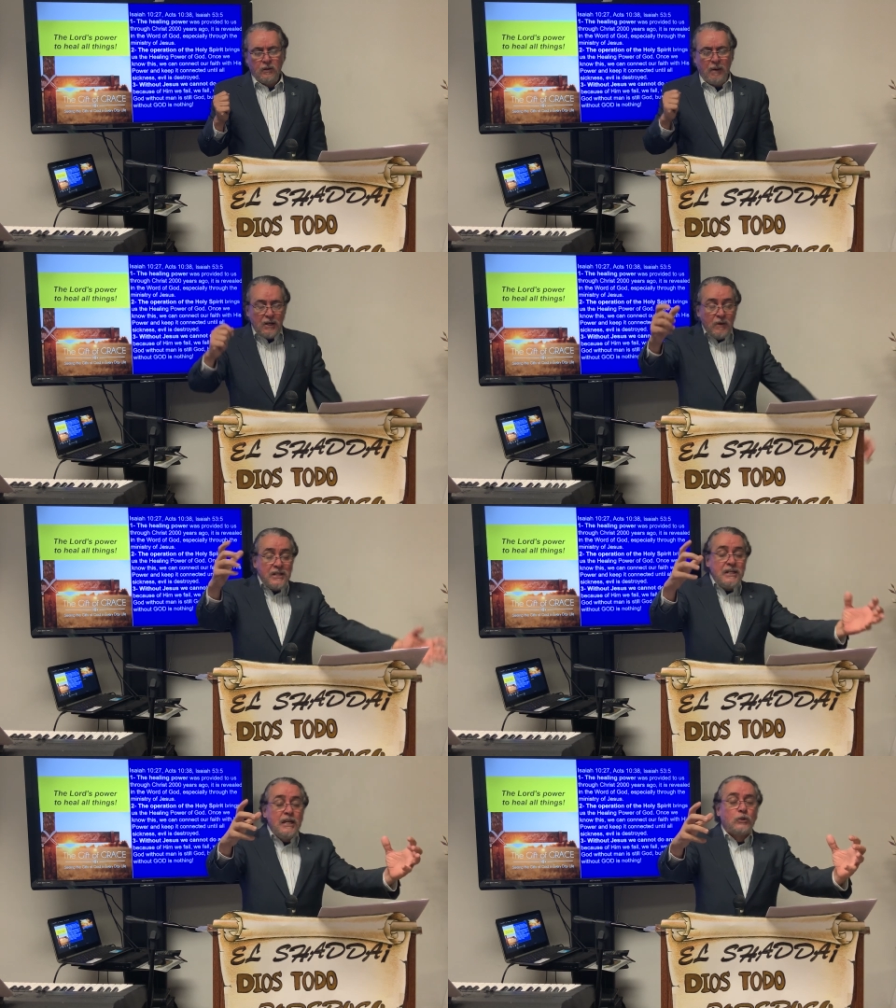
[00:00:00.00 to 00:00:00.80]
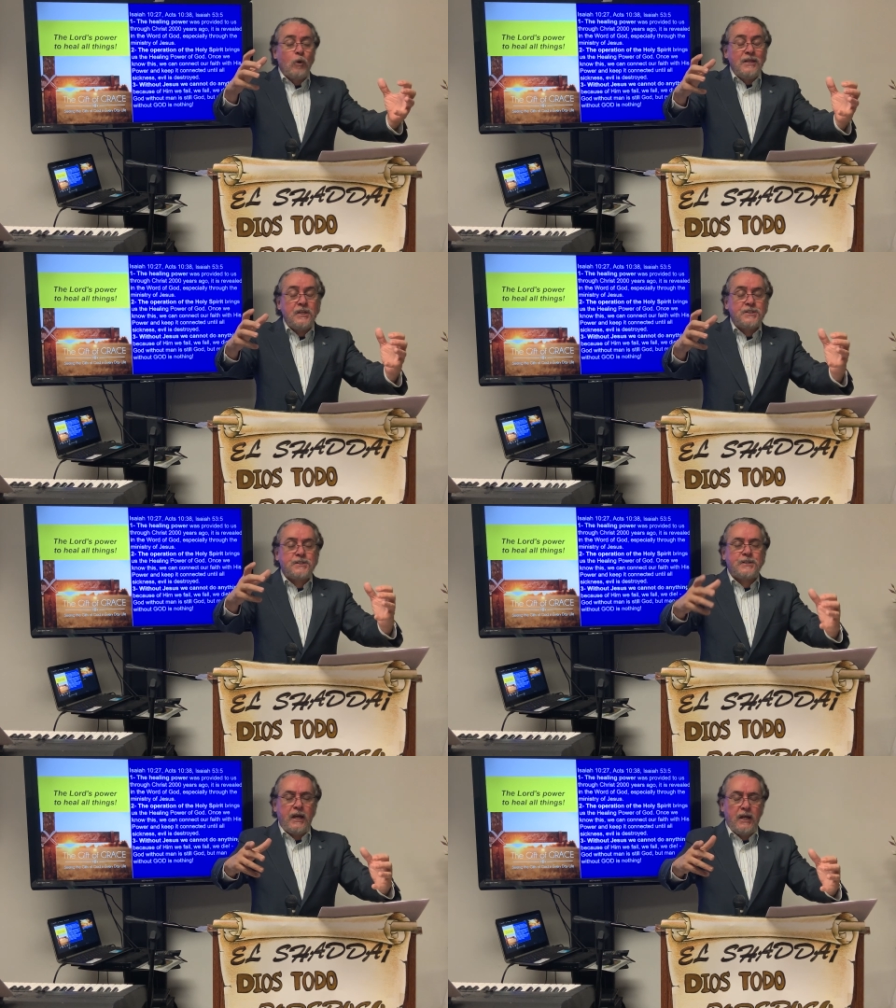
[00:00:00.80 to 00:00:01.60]
But we need to
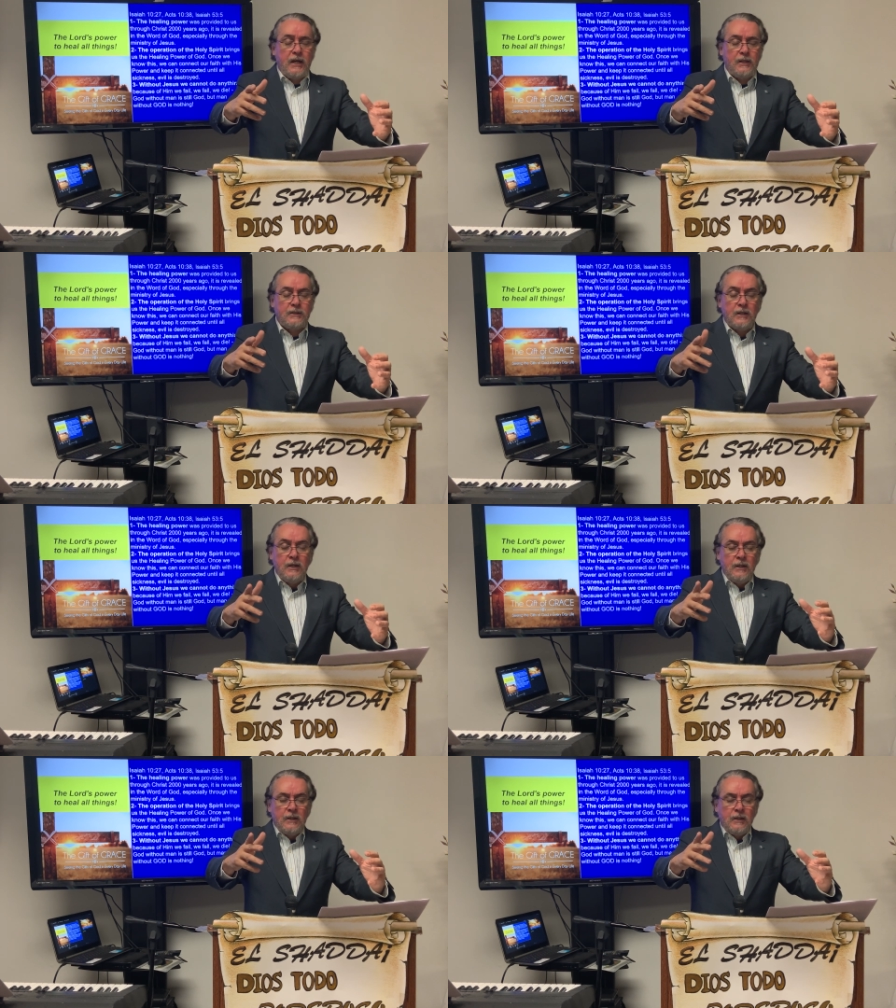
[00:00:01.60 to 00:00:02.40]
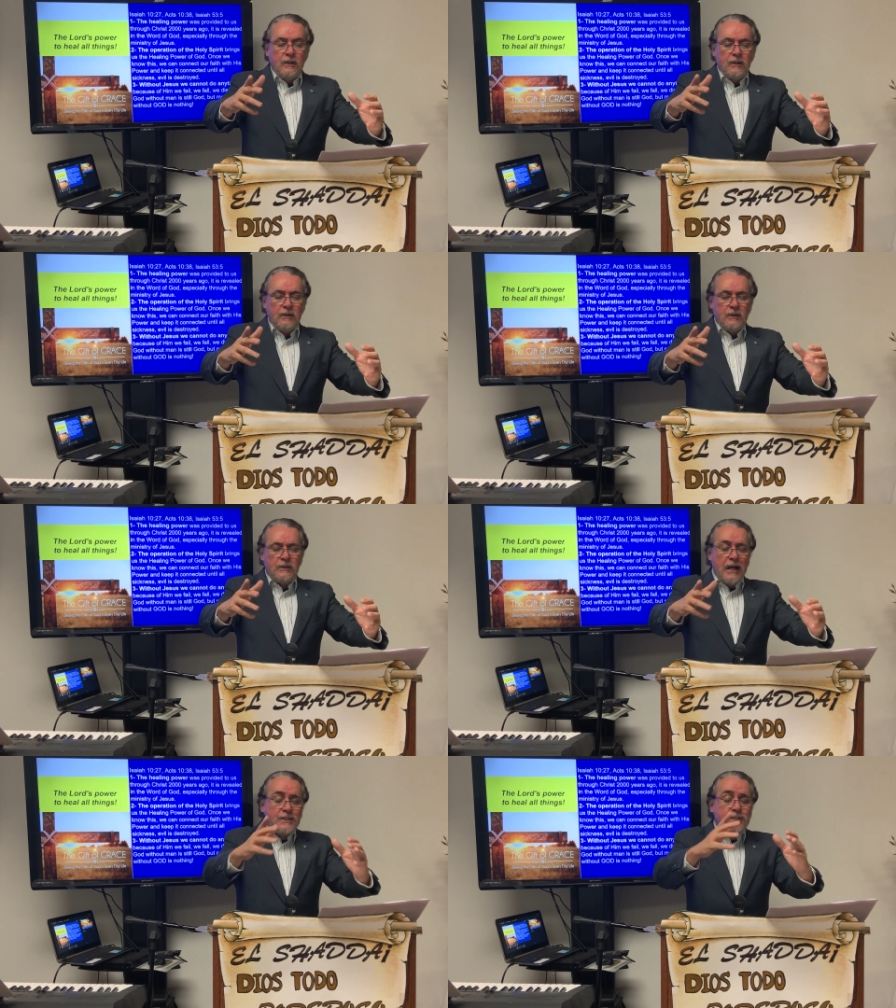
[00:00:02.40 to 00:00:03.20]

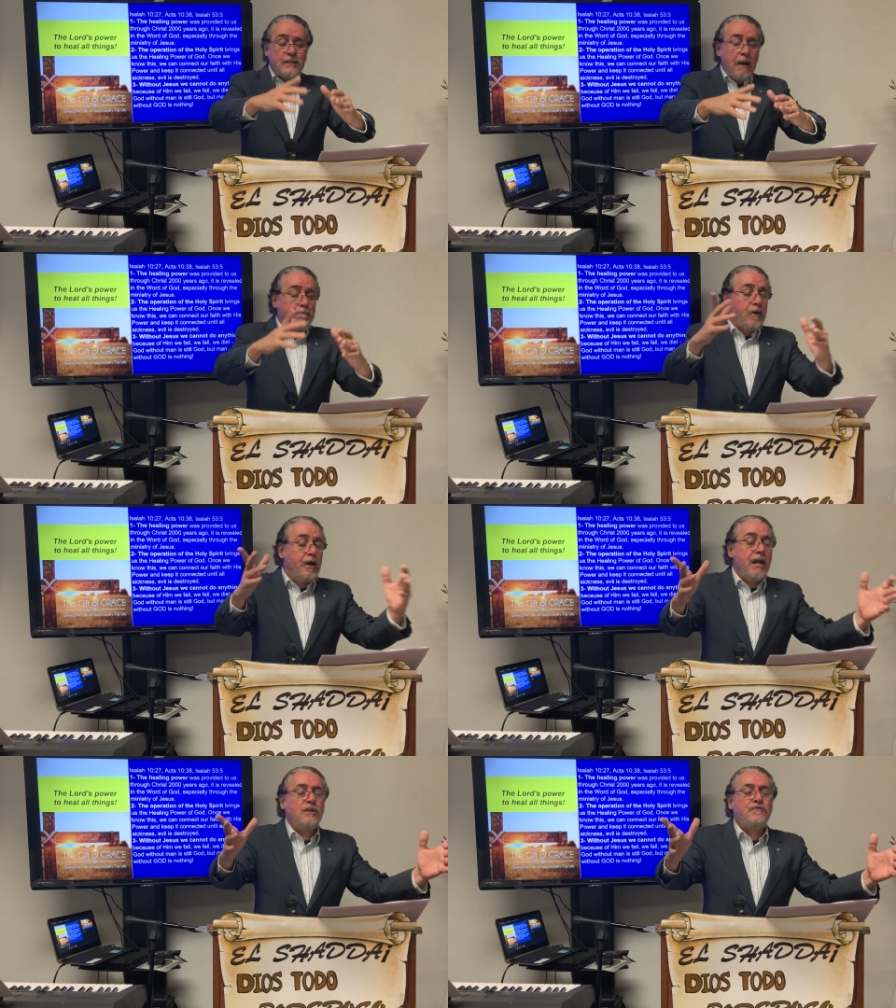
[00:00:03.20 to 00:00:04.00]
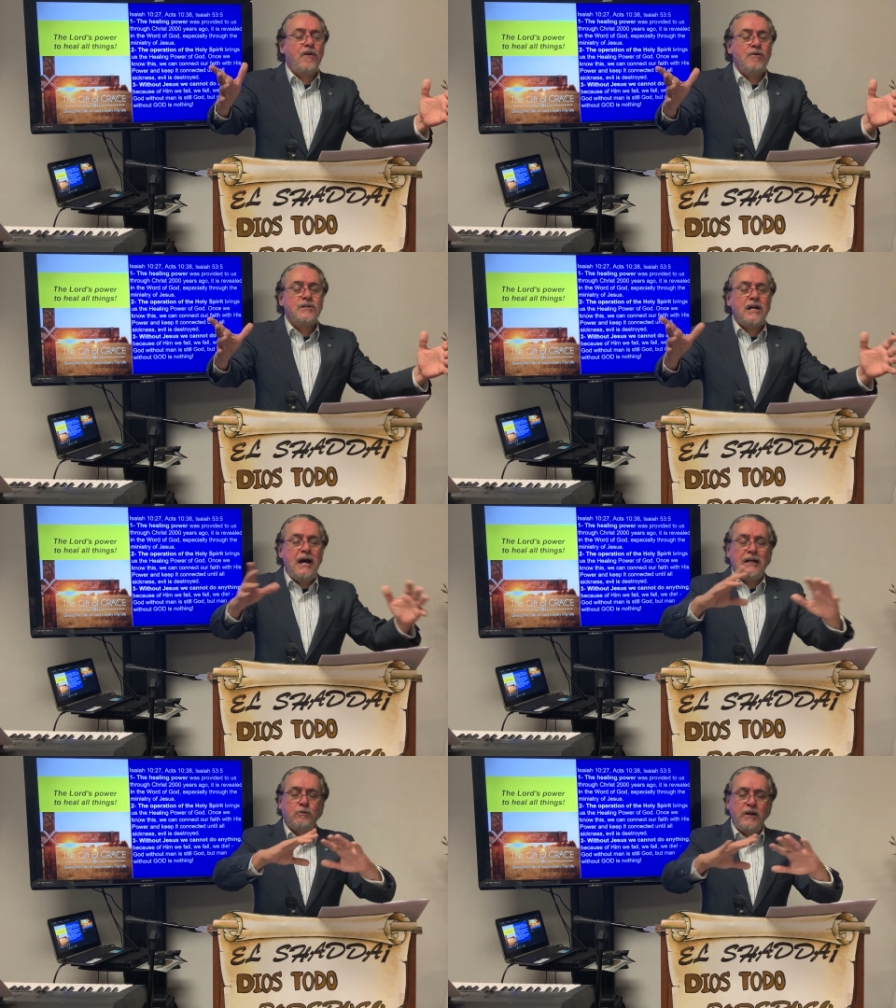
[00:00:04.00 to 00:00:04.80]
understand that separate from
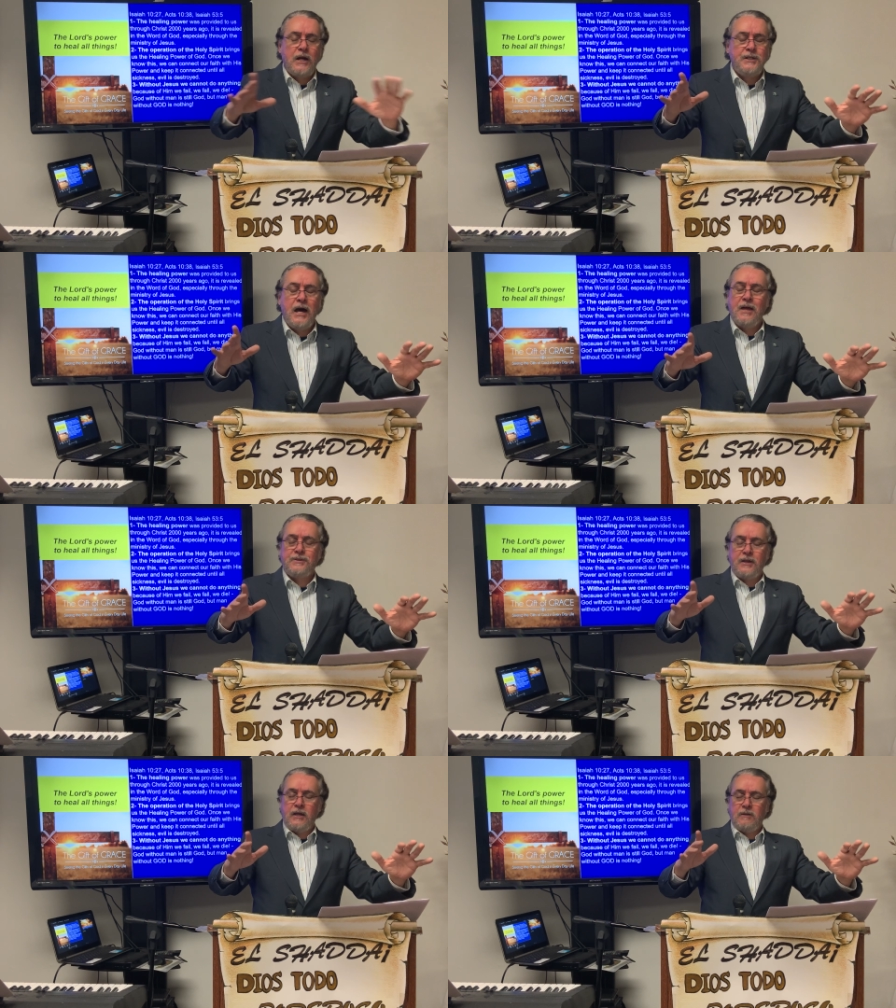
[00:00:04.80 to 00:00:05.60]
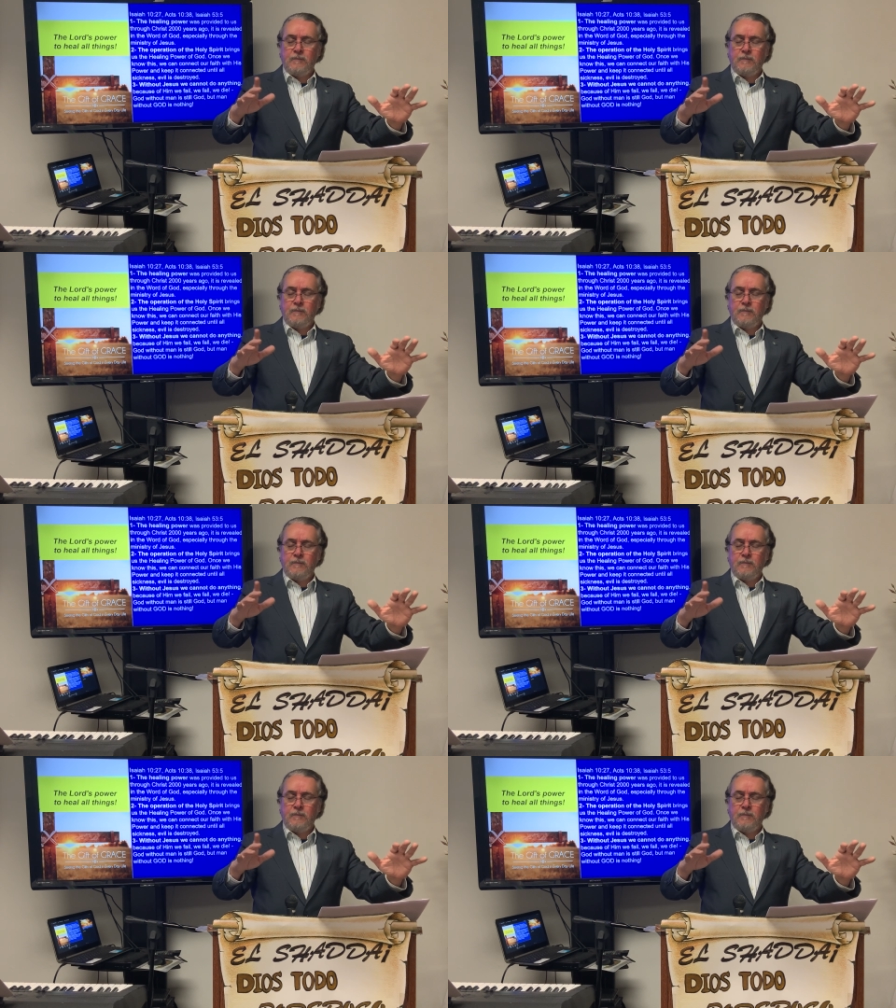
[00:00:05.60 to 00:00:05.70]
God we are nothing